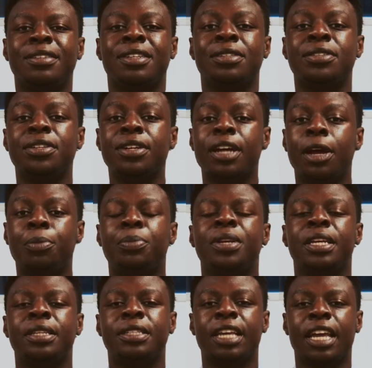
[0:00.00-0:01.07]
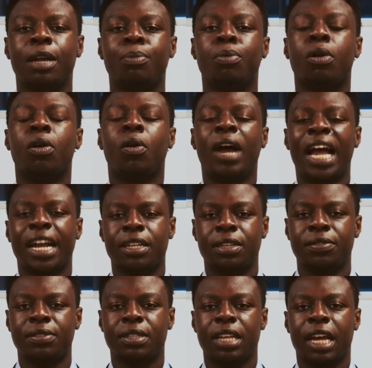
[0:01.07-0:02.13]
Does your company take
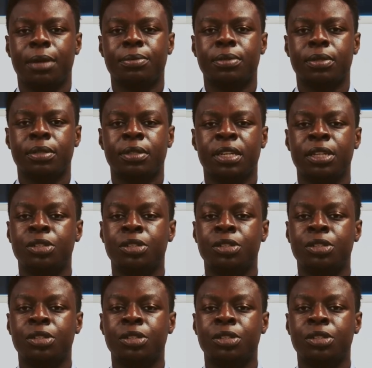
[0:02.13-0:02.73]
proactive steps to